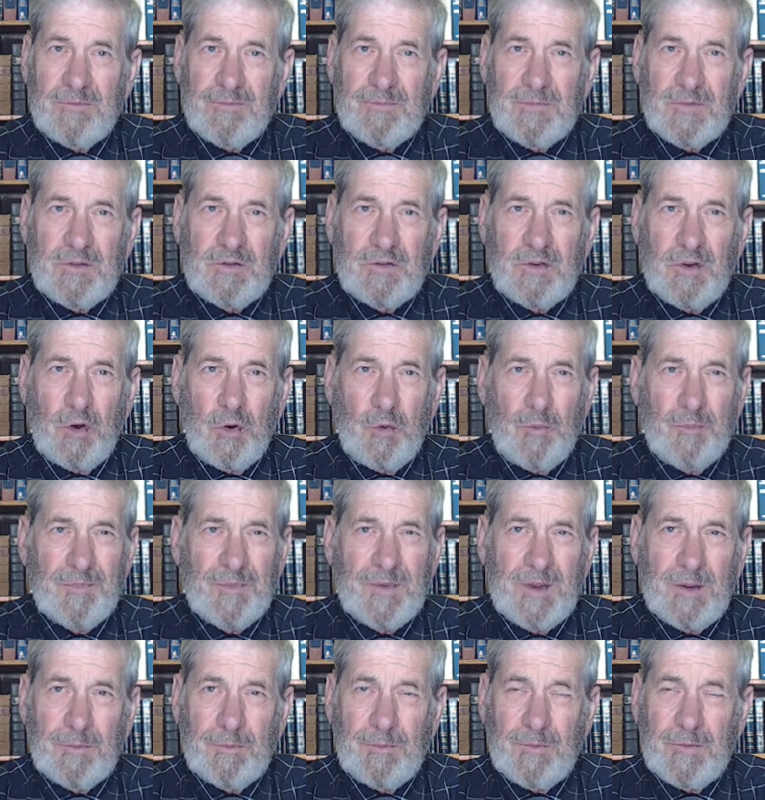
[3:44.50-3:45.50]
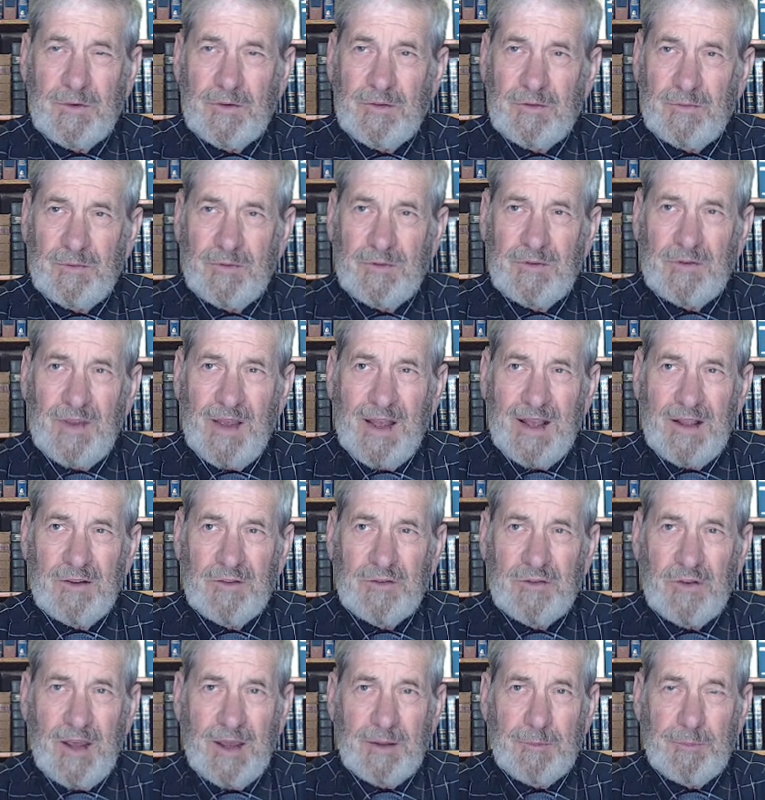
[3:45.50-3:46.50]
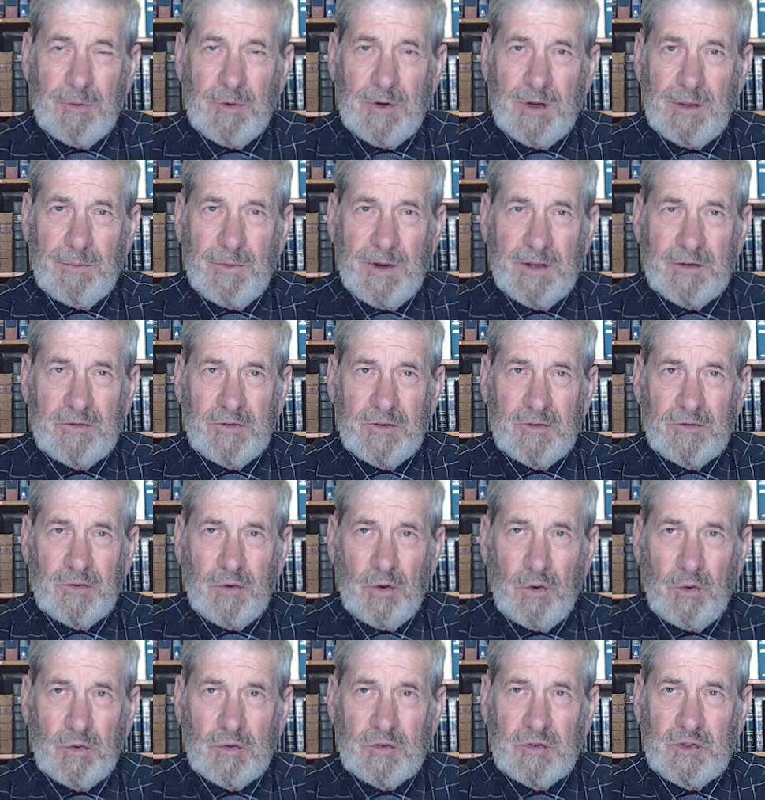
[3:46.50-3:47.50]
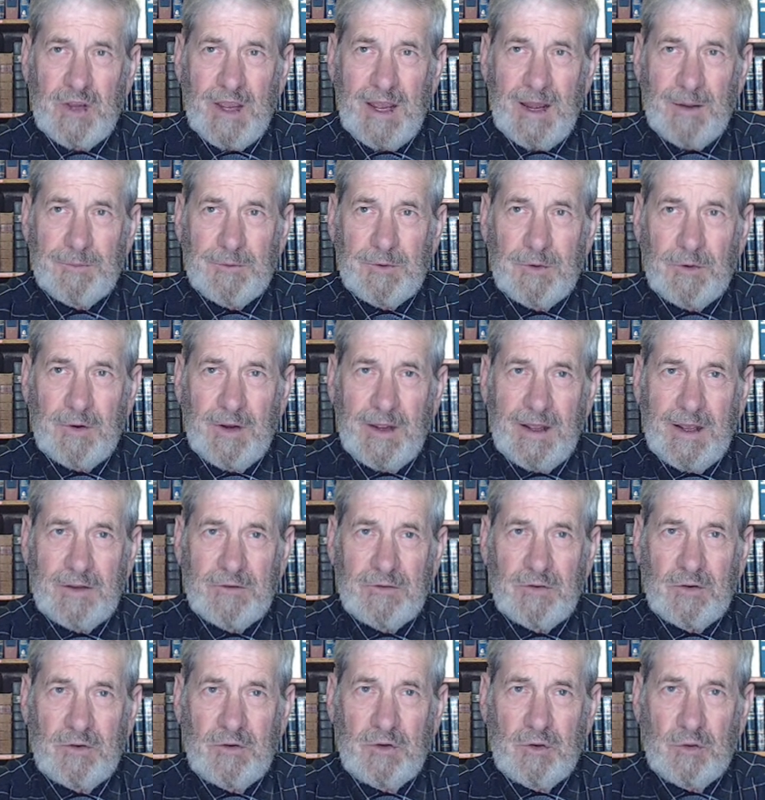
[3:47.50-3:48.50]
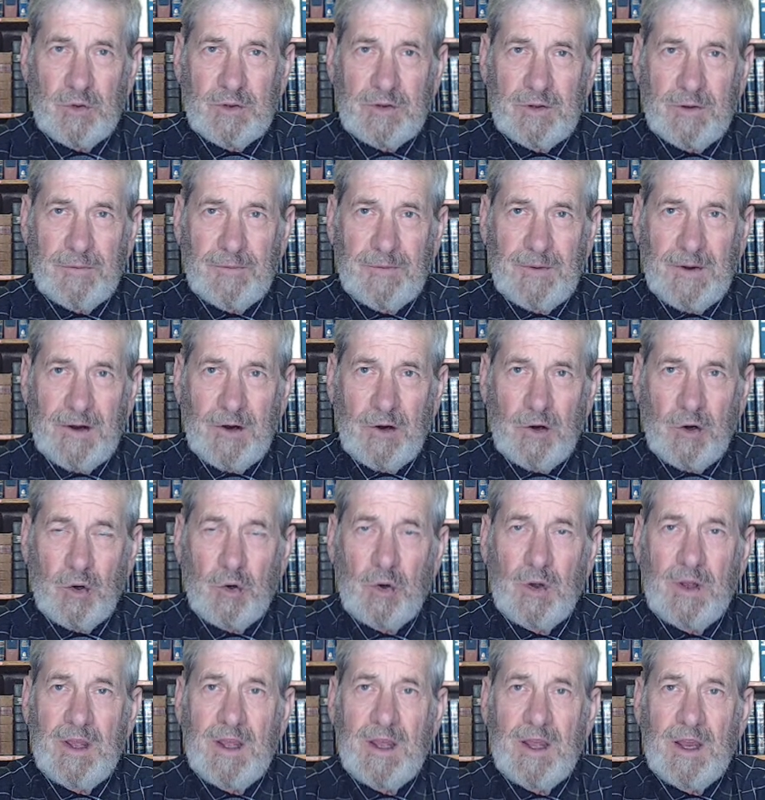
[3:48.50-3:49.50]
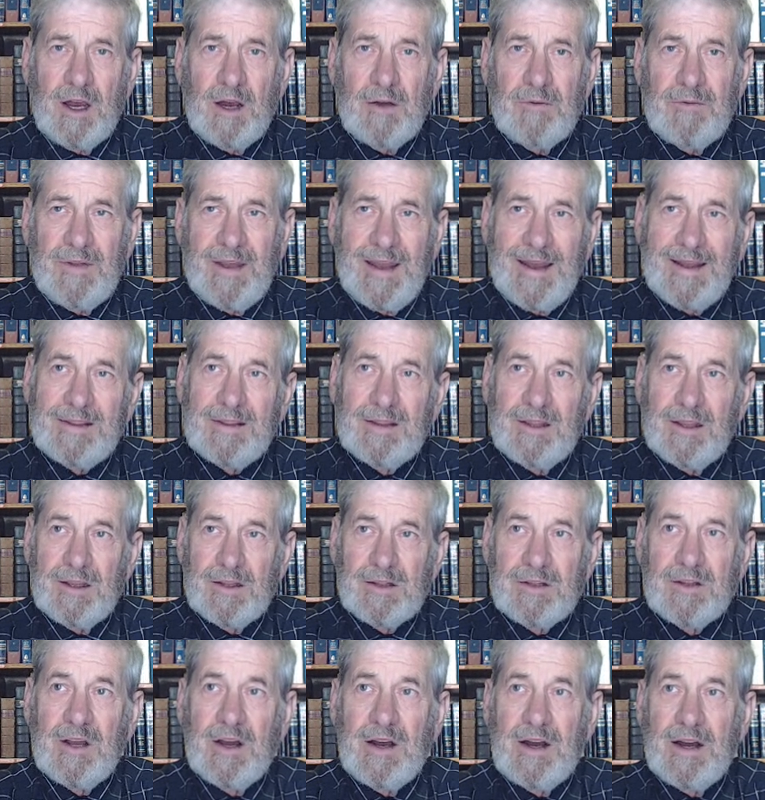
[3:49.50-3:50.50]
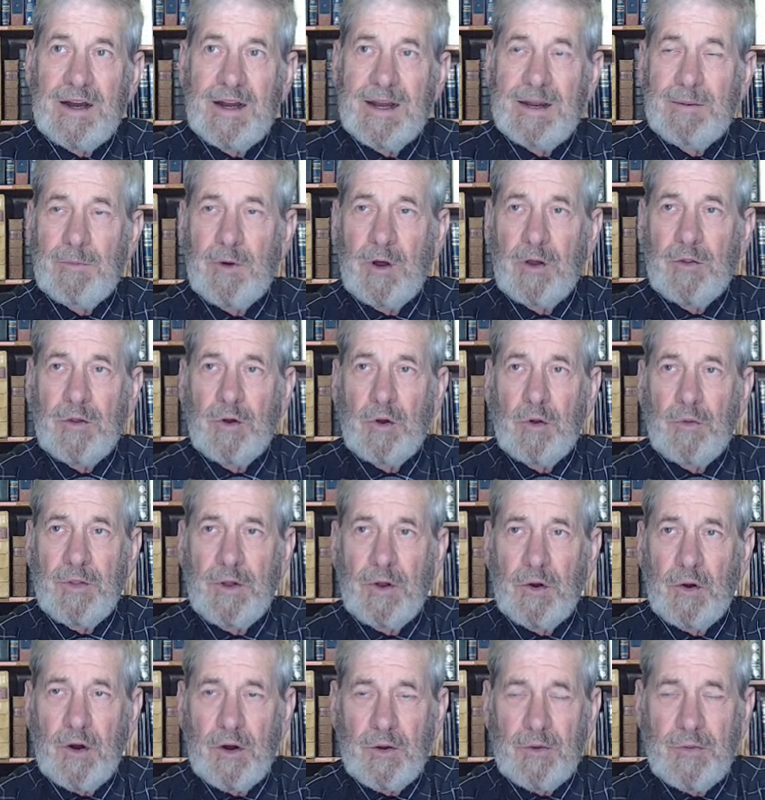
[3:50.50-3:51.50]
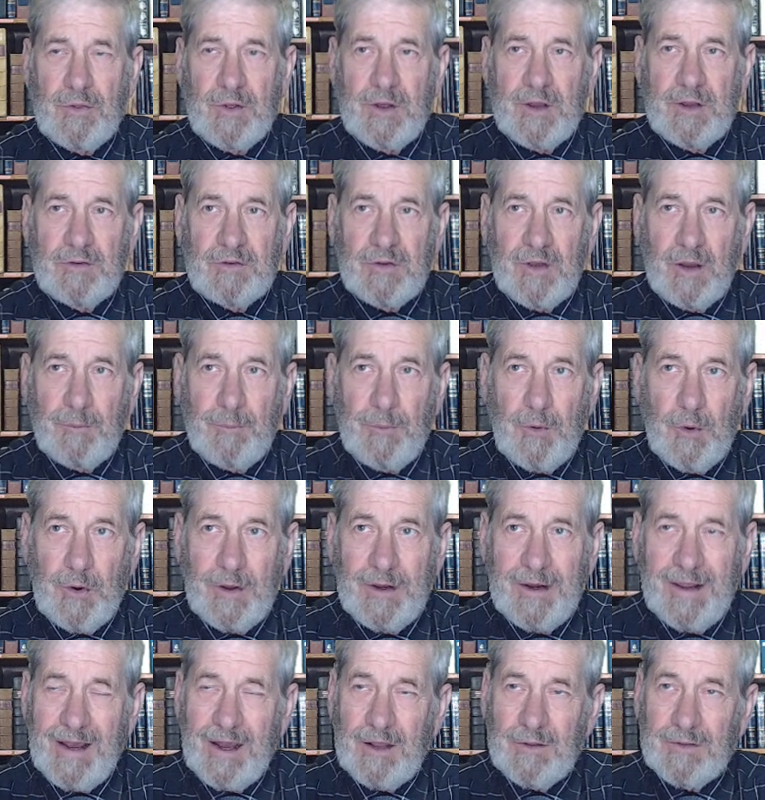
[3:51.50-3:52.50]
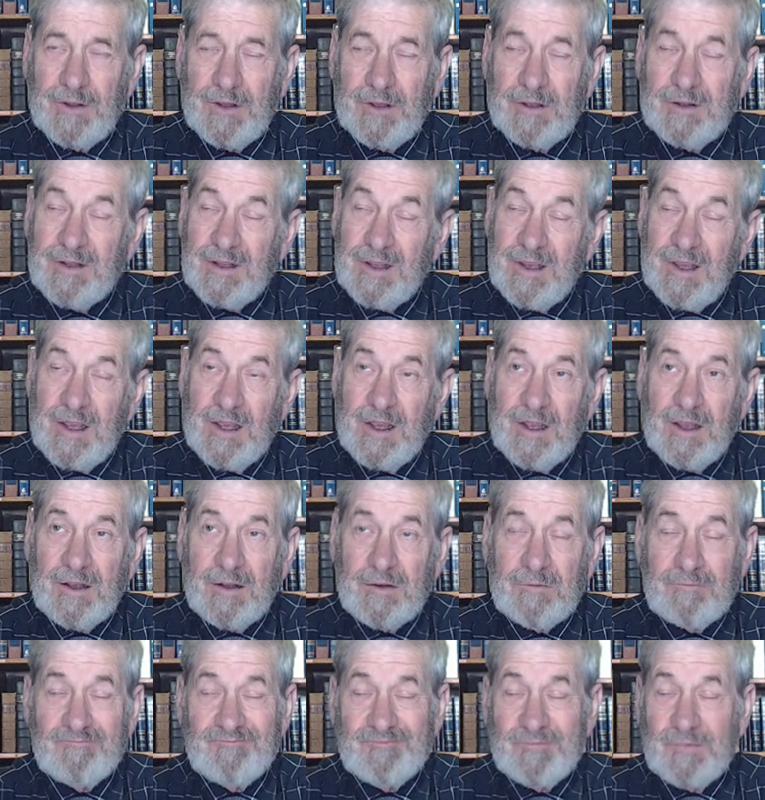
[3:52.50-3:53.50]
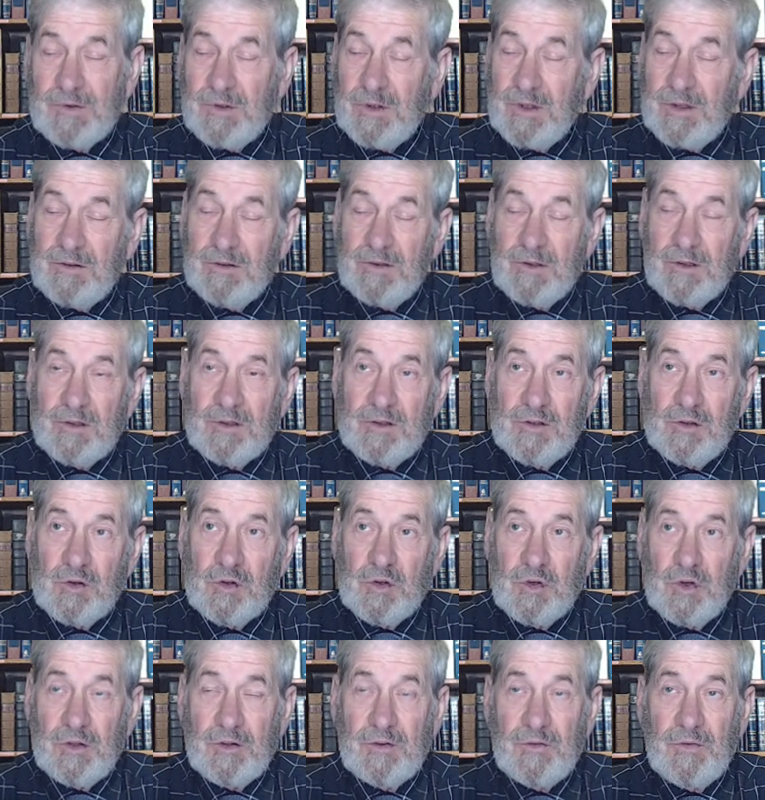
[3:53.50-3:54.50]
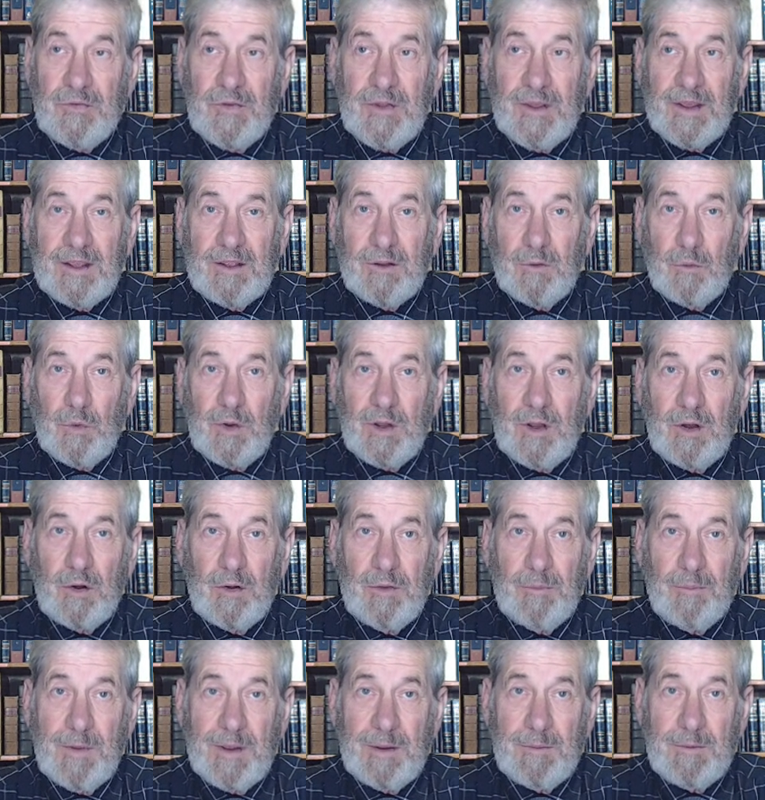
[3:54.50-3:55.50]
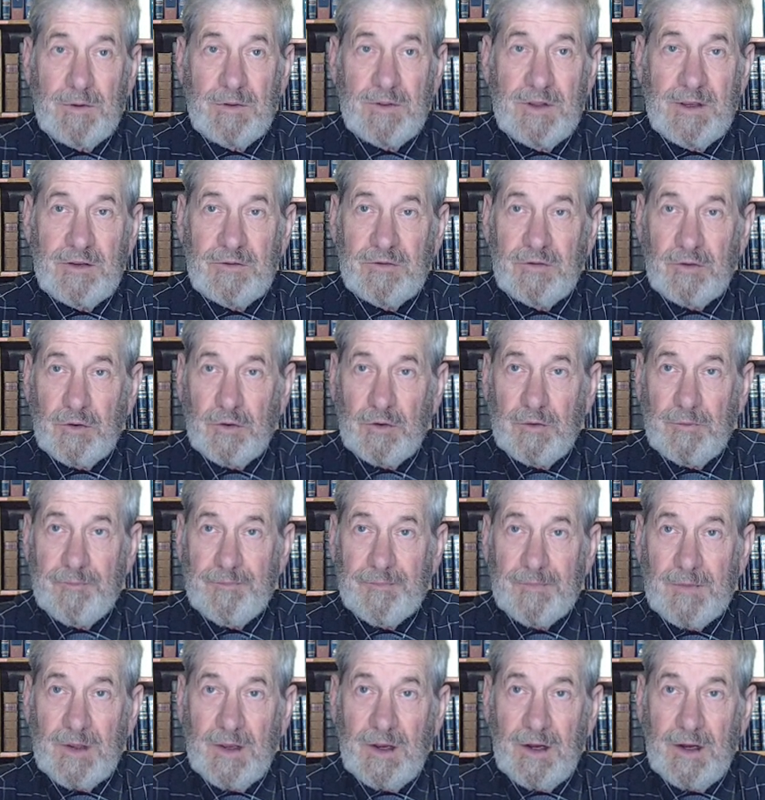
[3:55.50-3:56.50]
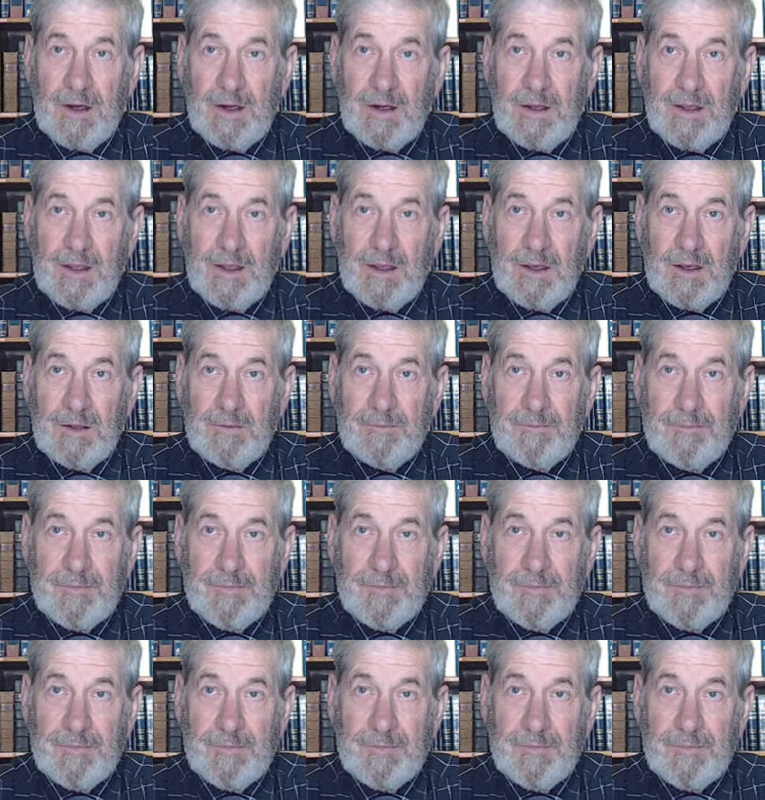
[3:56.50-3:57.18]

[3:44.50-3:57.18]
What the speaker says: So it sounds like pretty much this whole chapter has to do with the Pharaoh of that time, although there are things I'll point out that you could think, well, maybe these are a